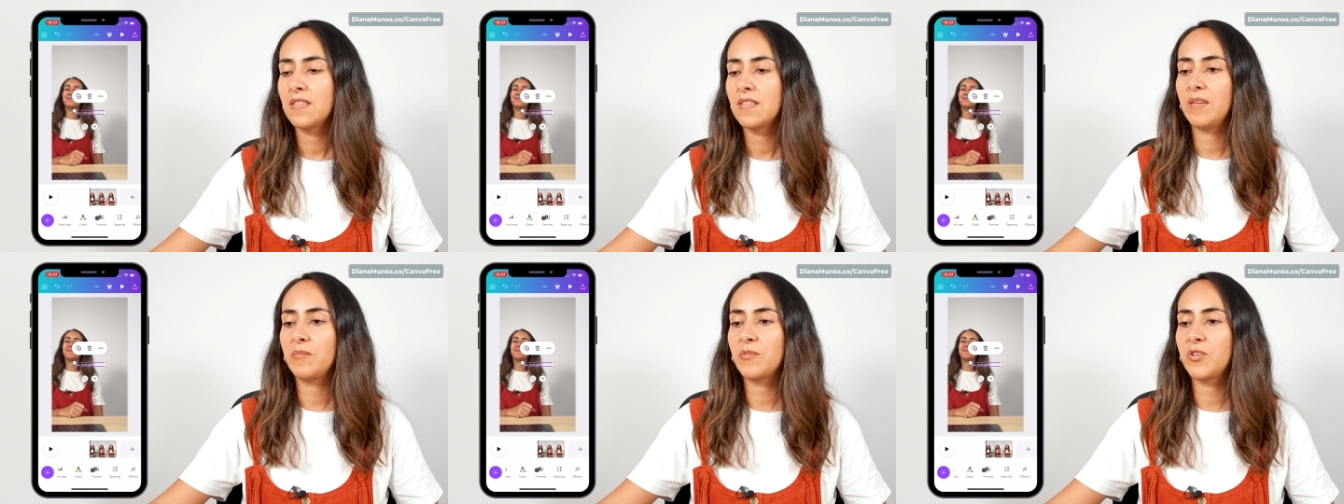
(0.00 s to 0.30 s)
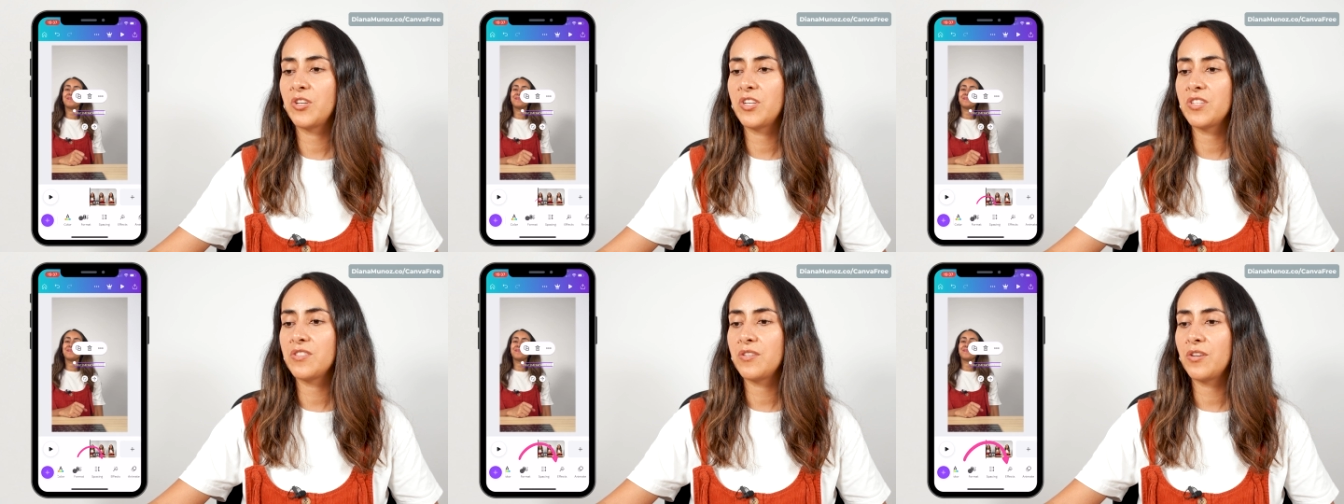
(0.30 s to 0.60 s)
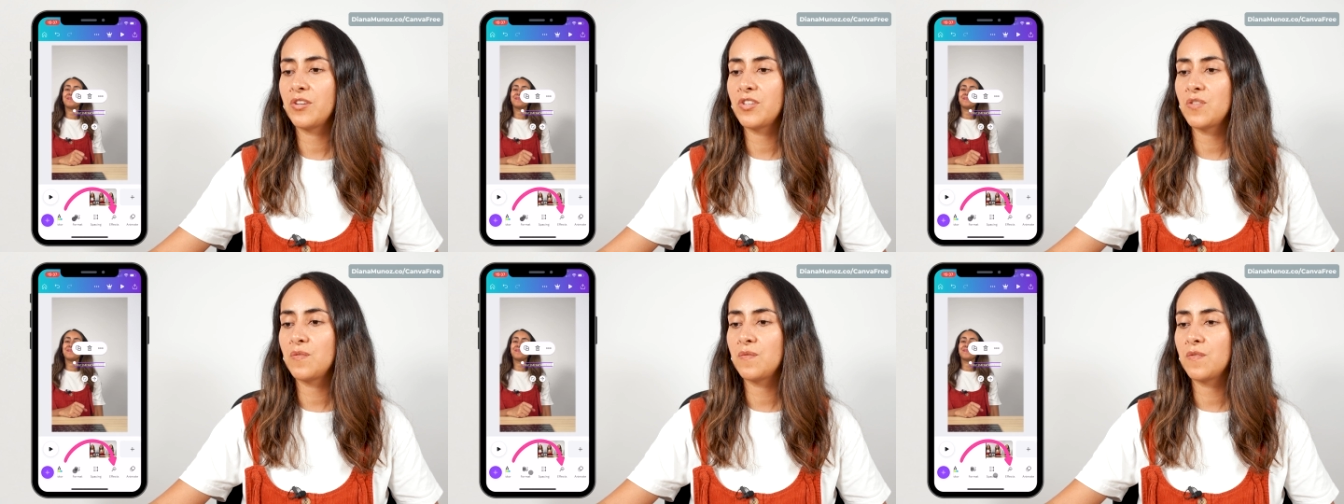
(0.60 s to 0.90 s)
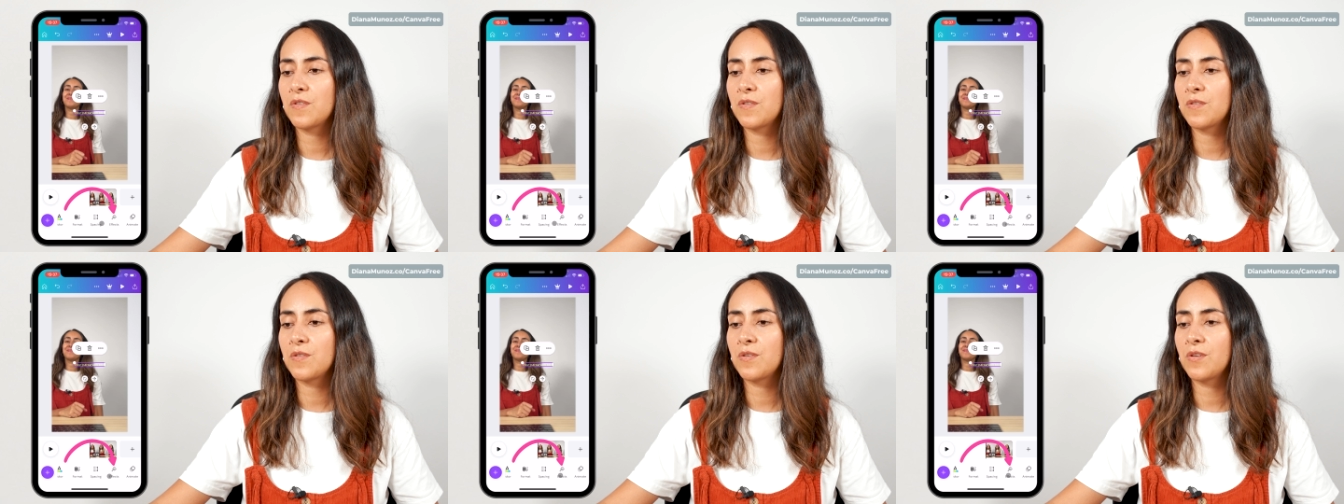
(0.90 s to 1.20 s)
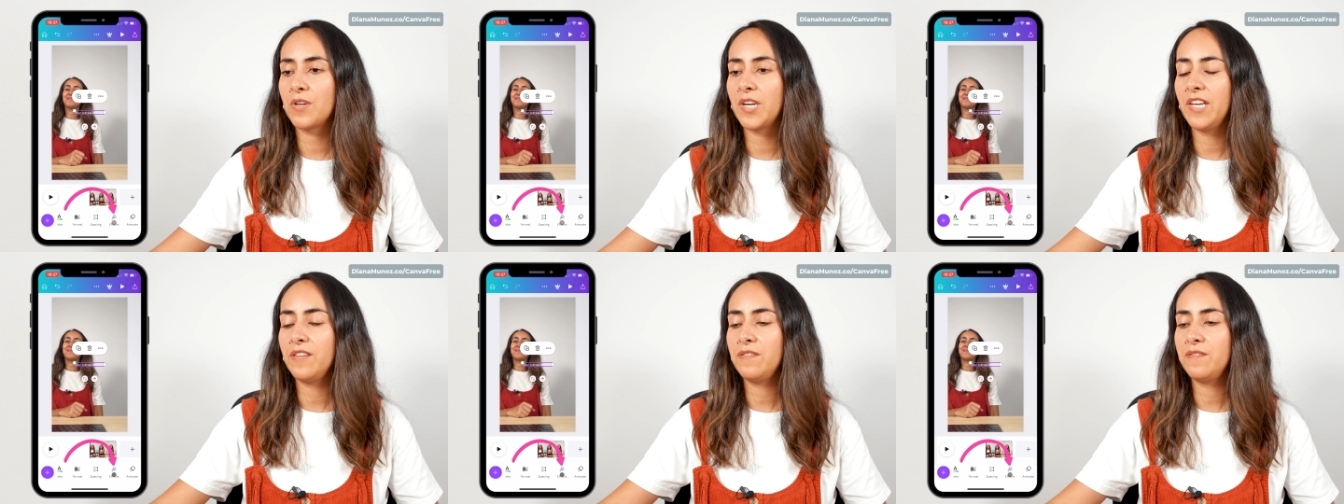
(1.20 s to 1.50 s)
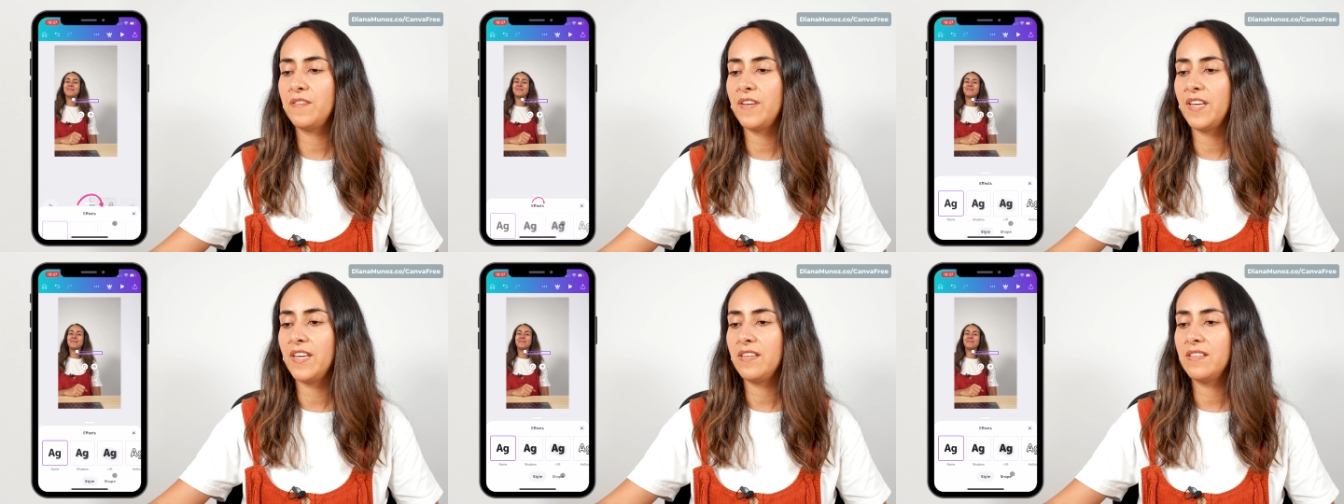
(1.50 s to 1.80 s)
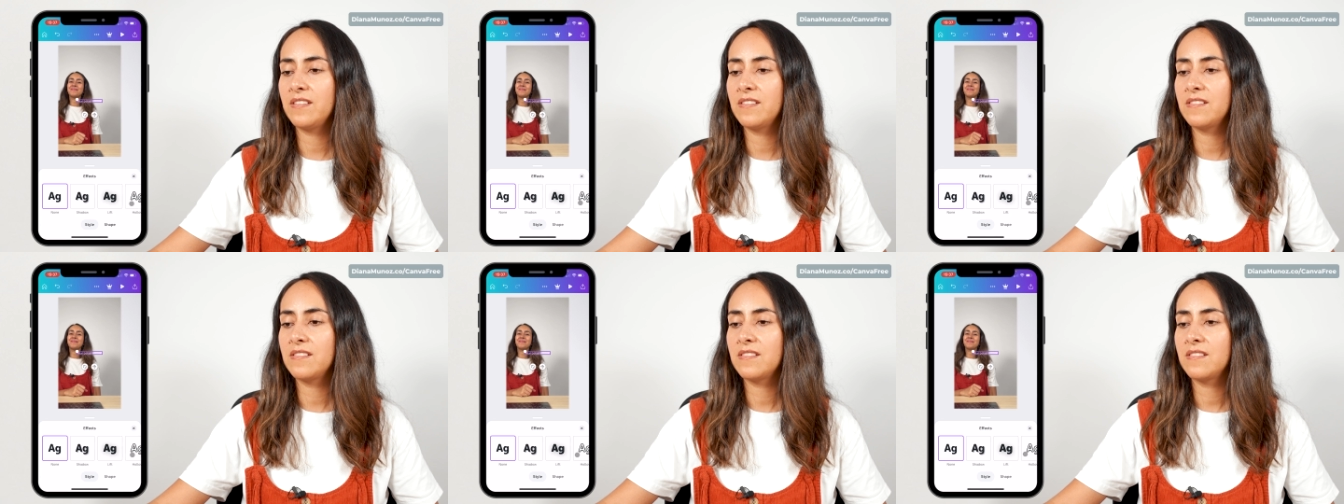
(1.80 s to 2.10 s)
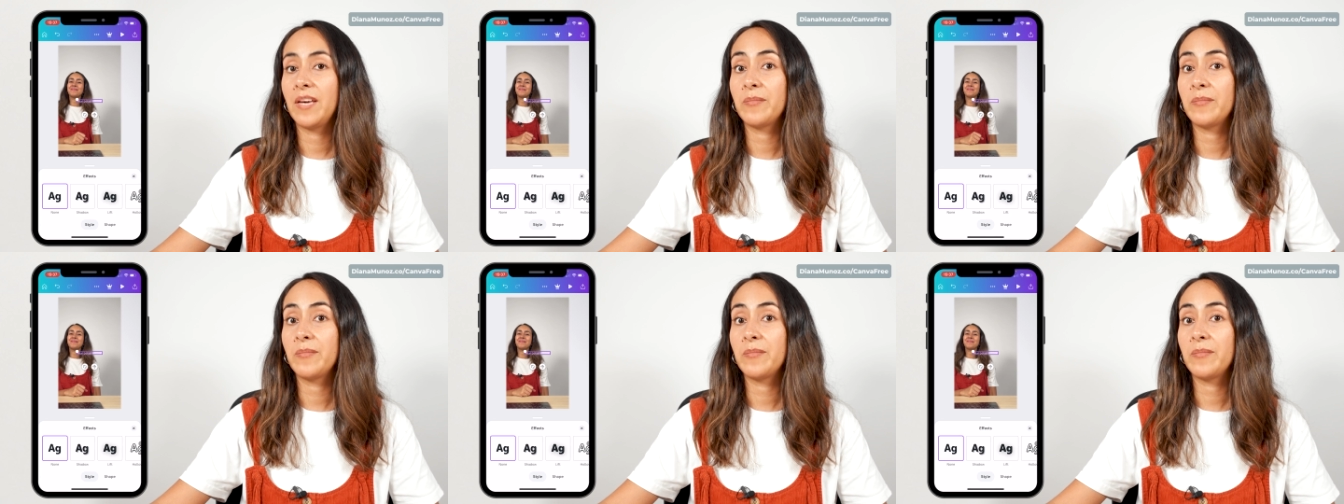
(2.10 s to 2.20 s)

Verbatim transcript: I'm gonna search for effects.